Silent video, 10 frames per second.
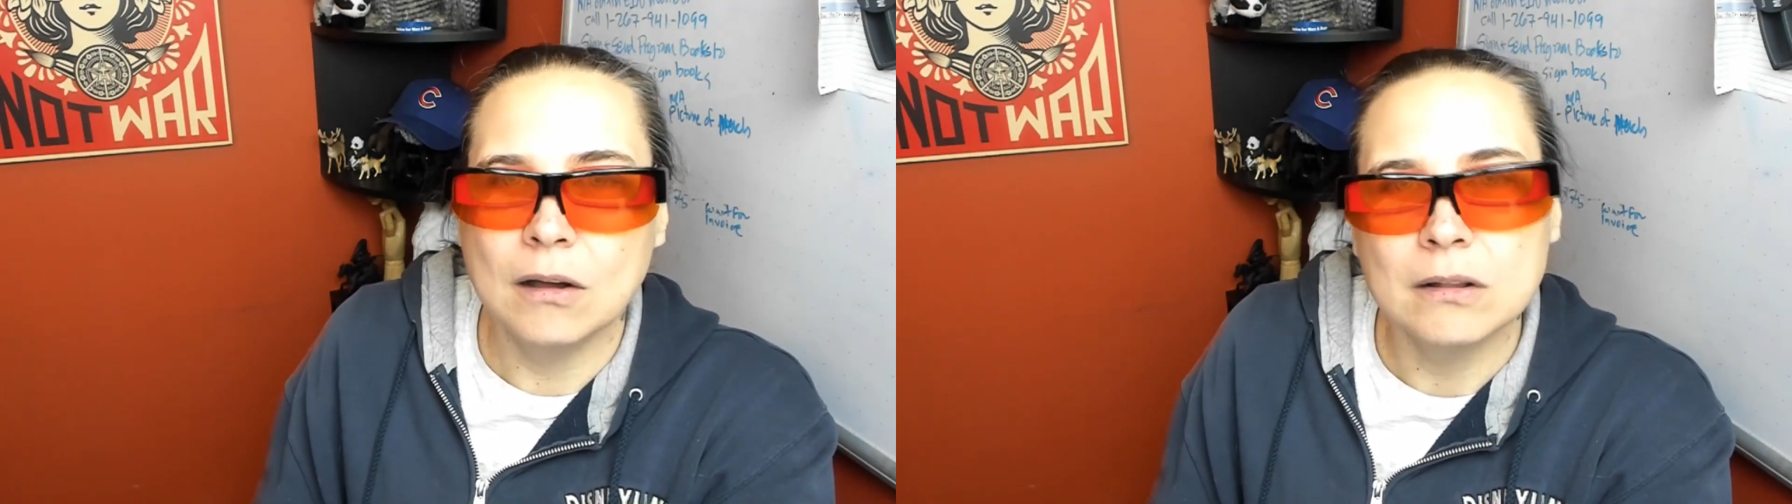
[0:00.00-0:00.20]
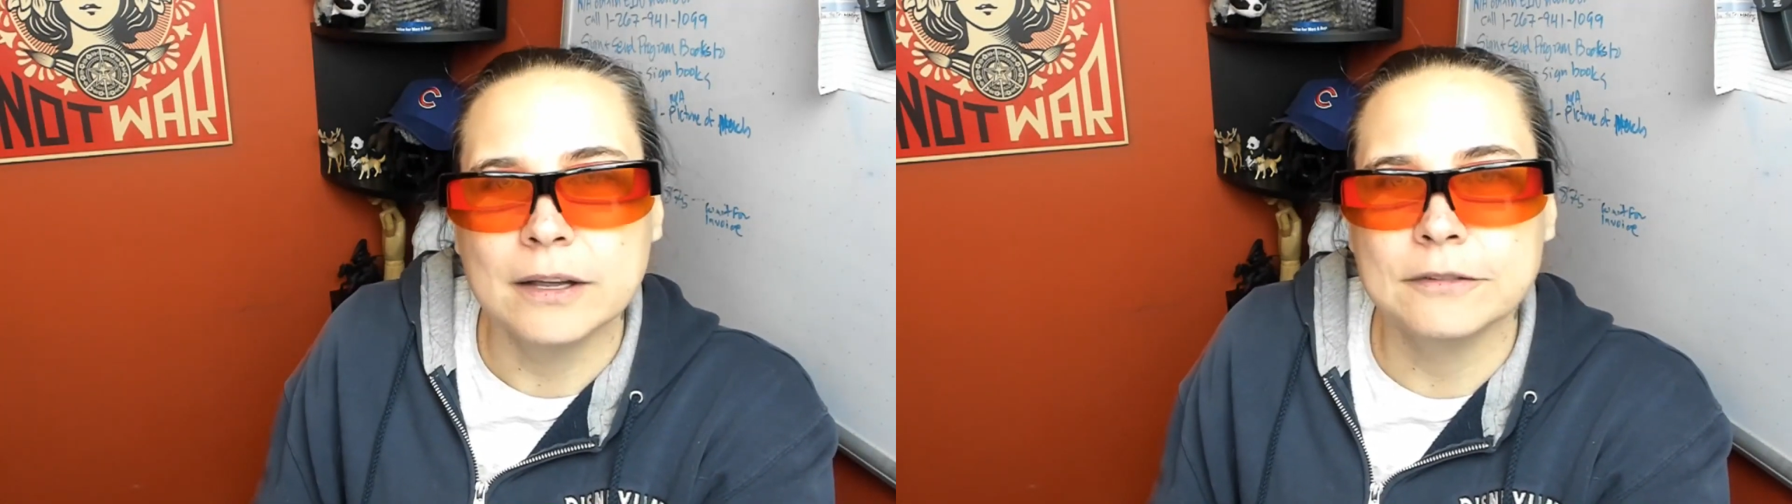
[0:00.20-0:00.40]

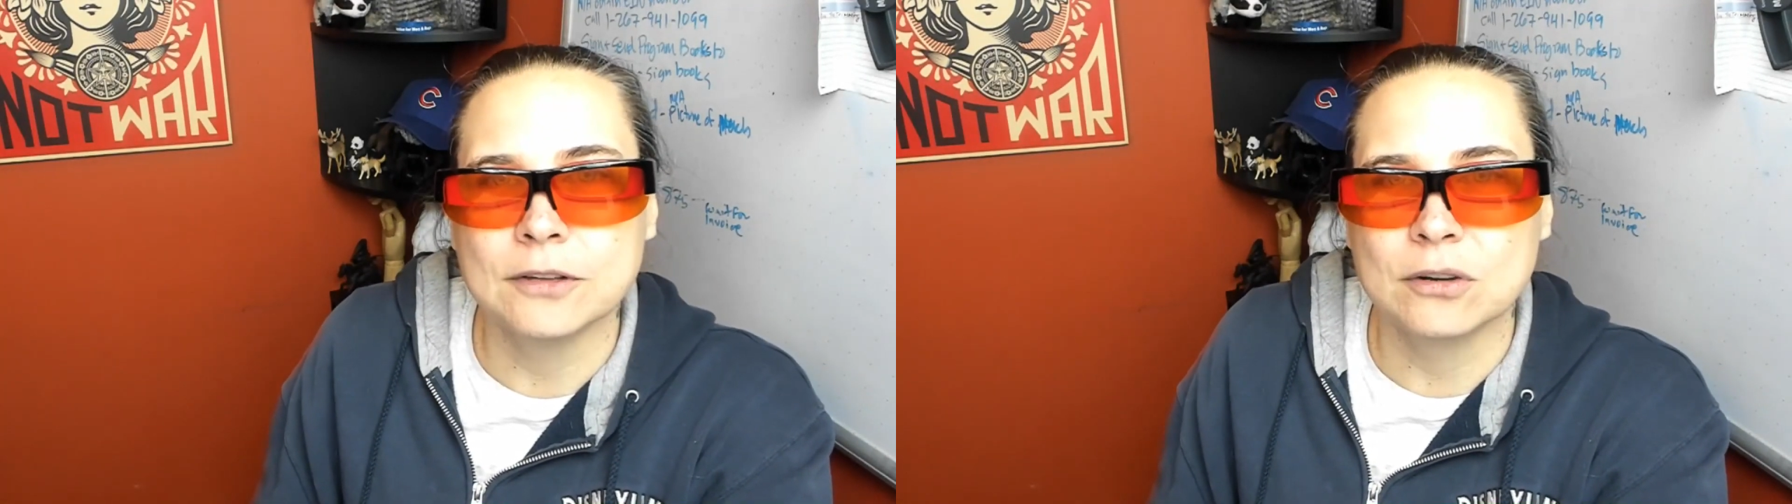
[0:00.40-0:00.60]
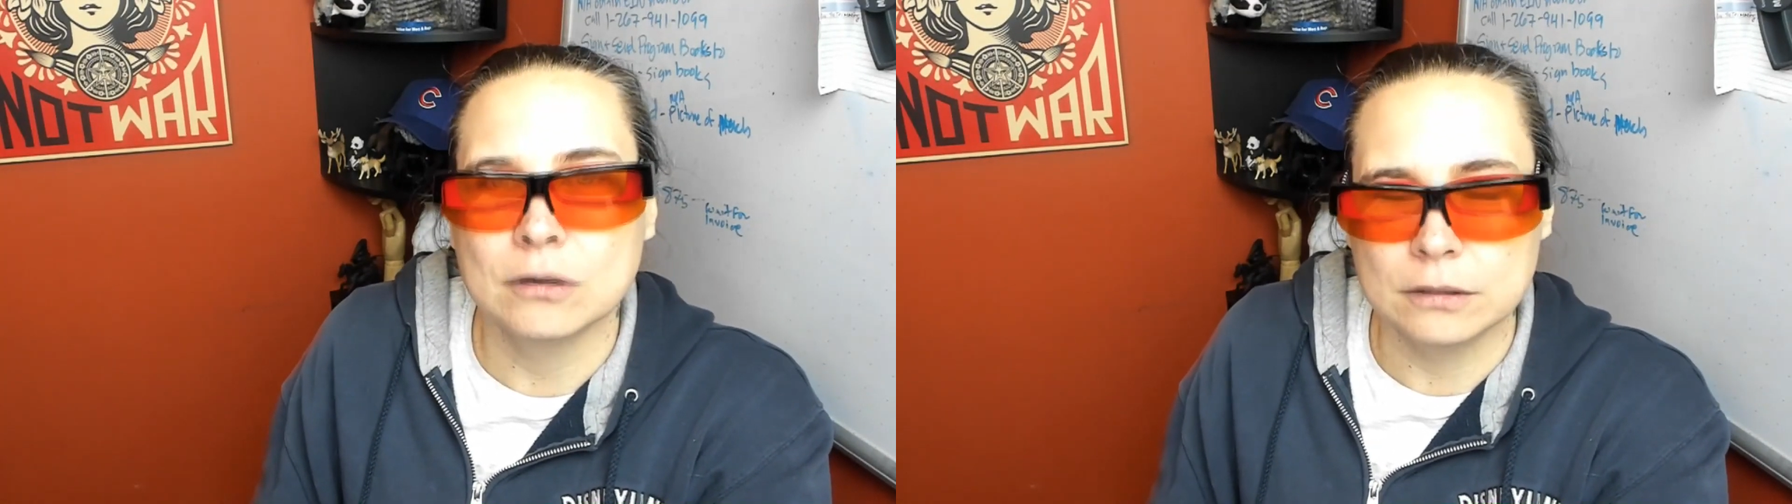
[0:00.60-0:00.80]
all life
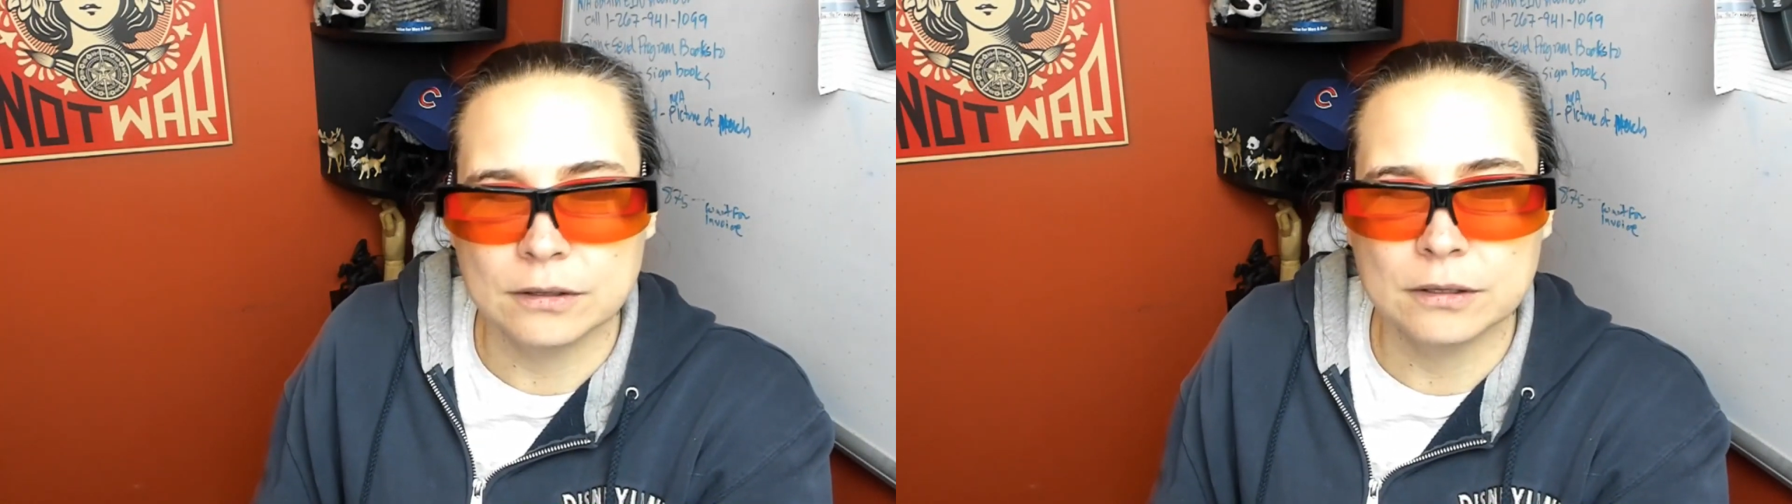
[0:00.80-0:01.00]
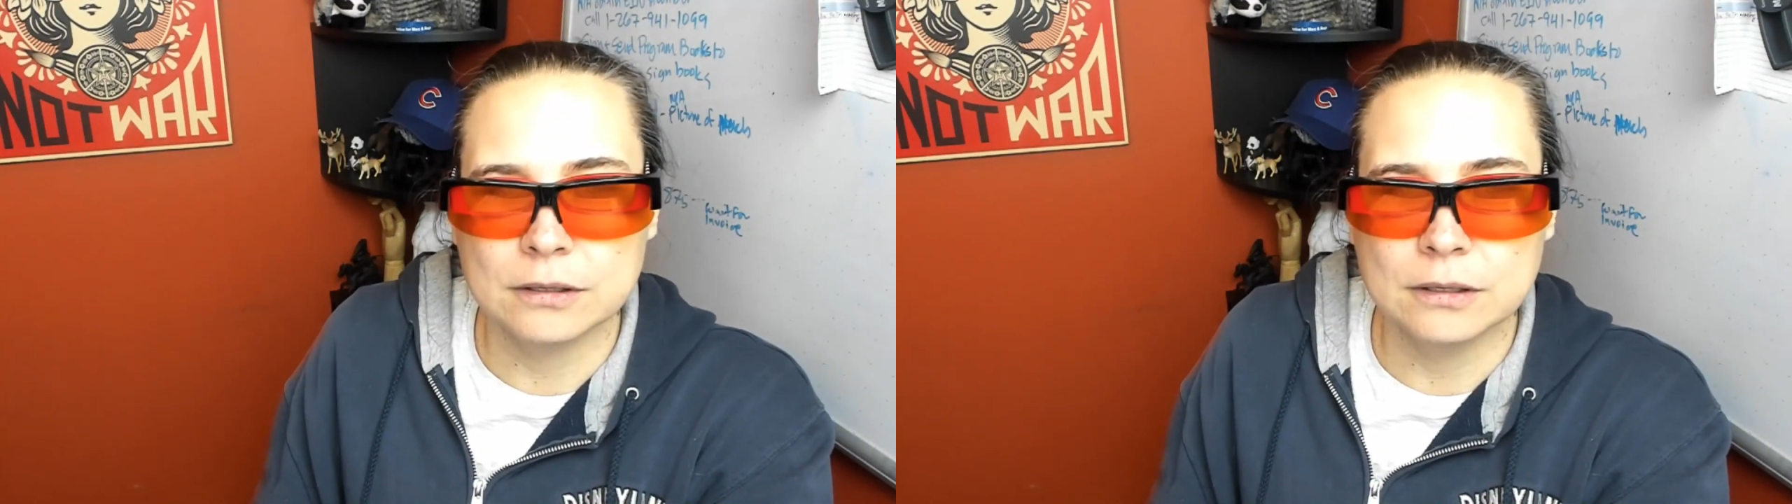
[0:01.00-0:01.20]
on Earth.